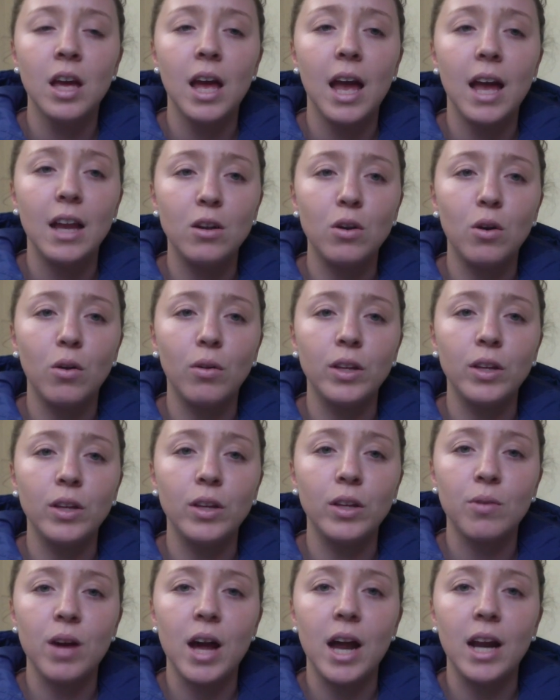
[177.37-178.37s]
and knowledge
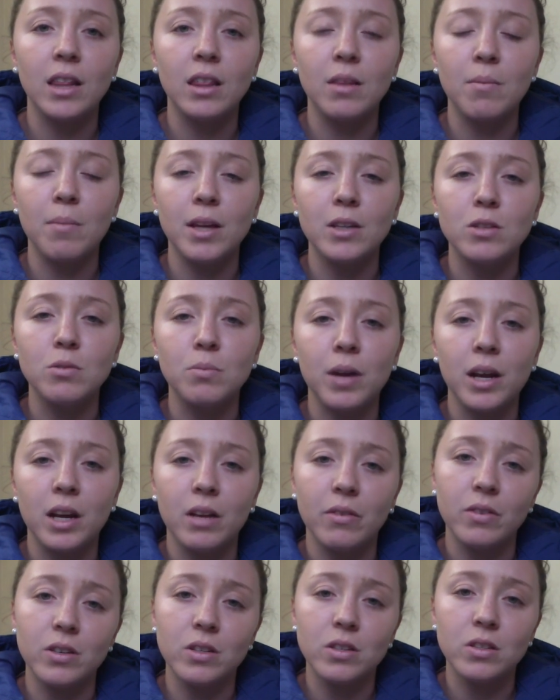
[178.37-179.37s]
surrounding the mental
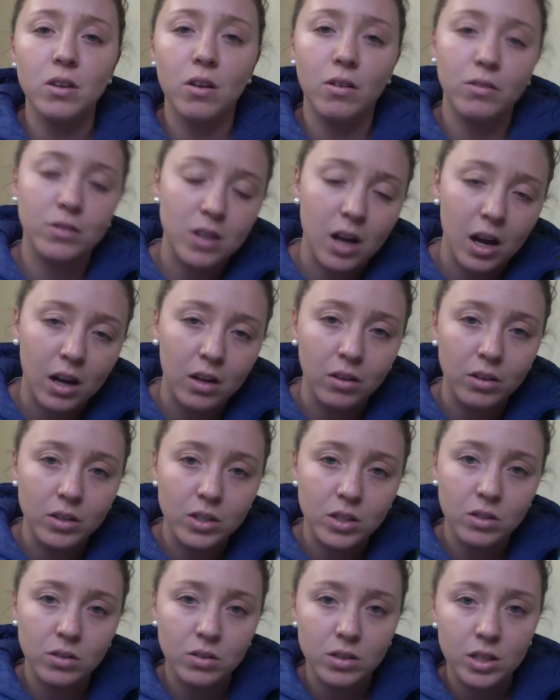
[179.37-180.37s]
benefits of
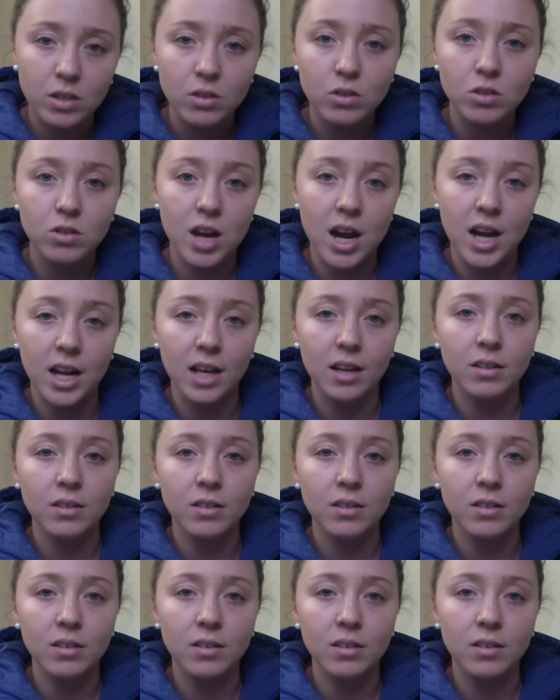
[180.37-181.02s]
psychological skills training.